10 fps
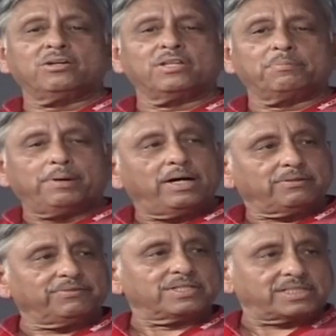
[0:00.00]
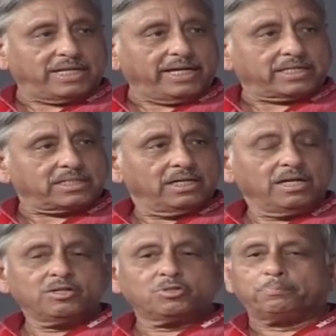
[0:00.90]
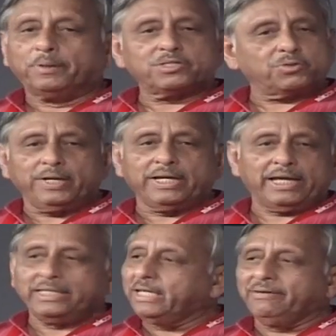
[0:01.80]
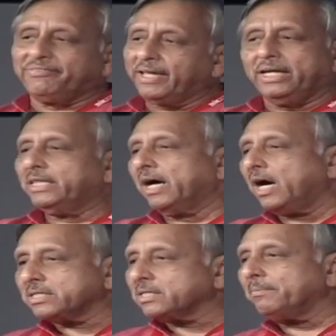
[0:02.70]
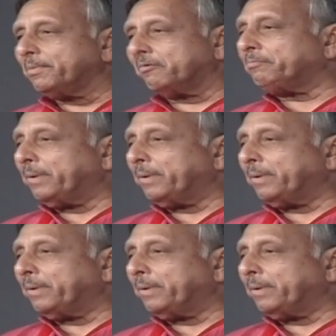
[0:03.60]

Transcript: on the part of the state to persuade any very large number of